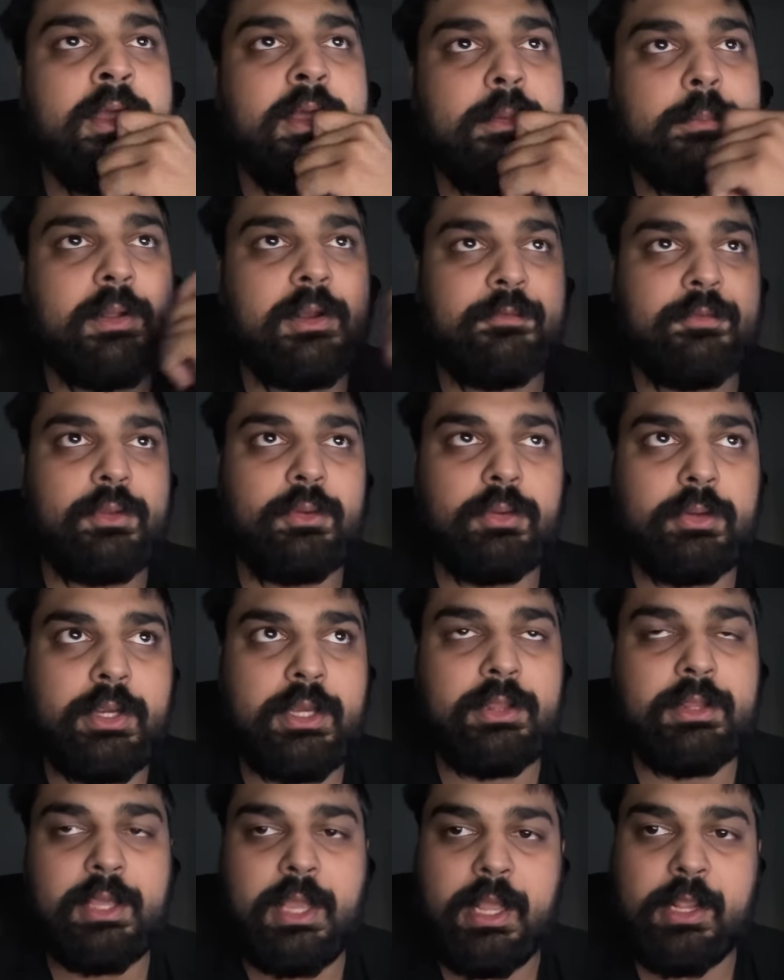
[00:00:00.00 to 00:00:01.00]
But if you look
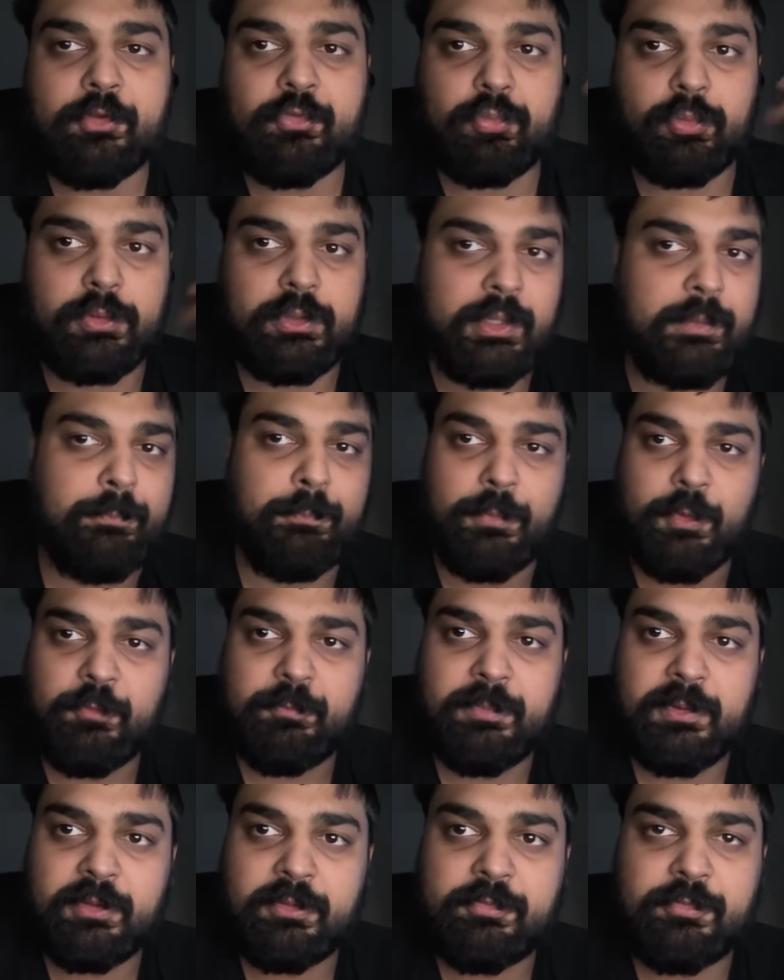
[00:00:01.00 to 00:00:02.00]
at the actual lip
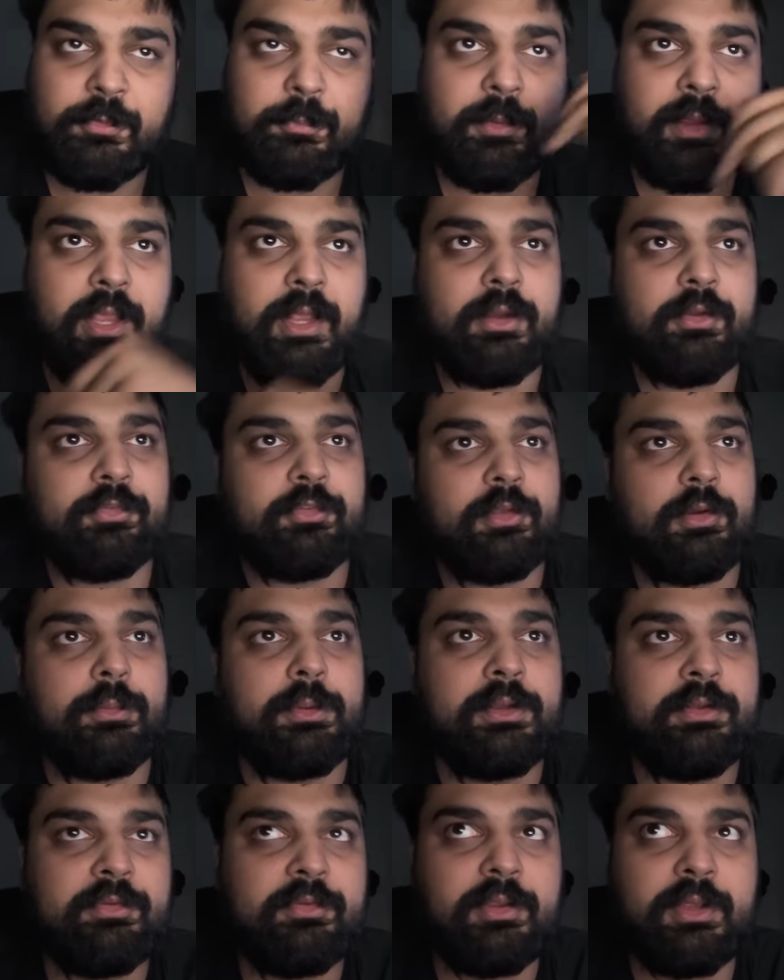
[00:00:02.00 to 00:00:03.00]
movements from Candace
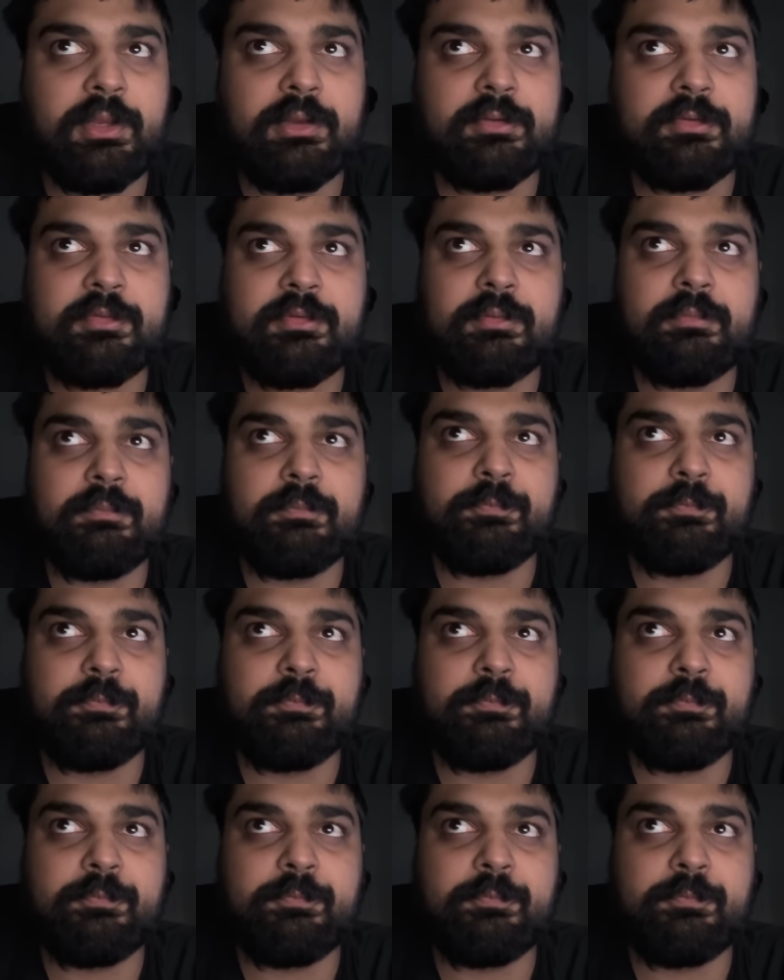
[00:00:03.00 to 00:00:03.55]
Owens, it's